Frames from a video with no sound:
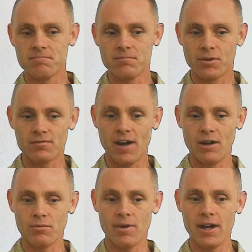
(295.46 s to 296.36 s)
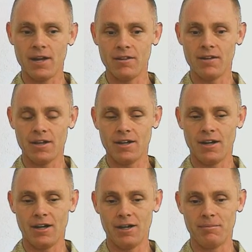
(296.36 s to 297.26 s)
profound way that
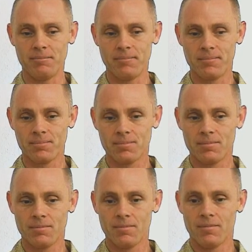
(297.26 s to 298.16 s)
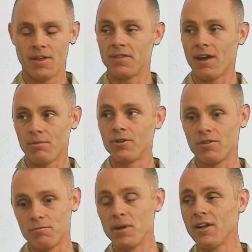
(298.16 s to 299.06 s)
that would
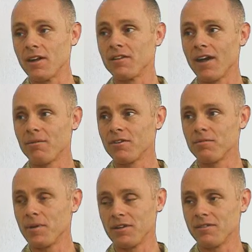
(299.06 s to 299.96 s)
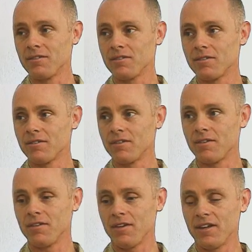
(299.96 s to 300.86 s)
have been it. That would have been
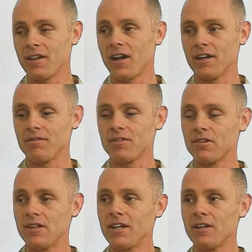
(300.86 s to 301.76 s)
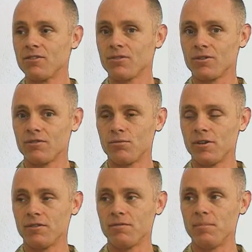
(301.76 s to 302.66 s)
any kind of seeking sort of
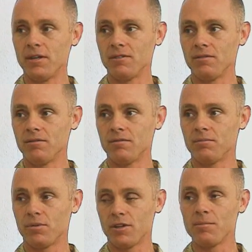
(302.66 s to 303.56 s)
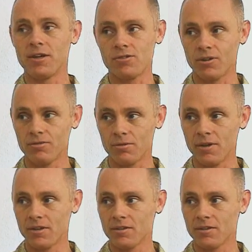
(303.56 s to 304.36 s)
would have been pretty much over with.